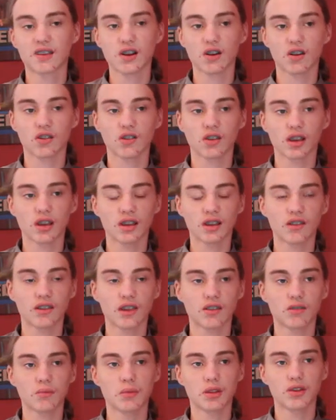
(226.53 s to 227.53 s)

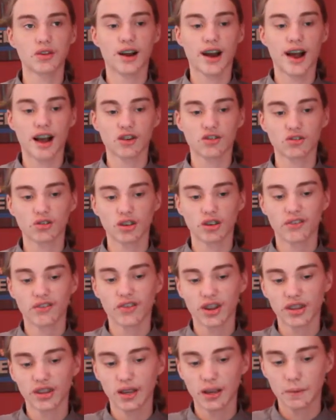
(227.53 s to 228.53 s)
seriously. Doesn't mean they're
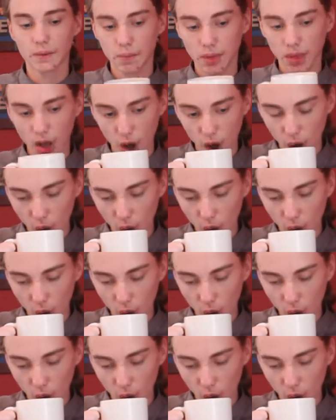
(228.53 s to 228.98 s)
actually funny.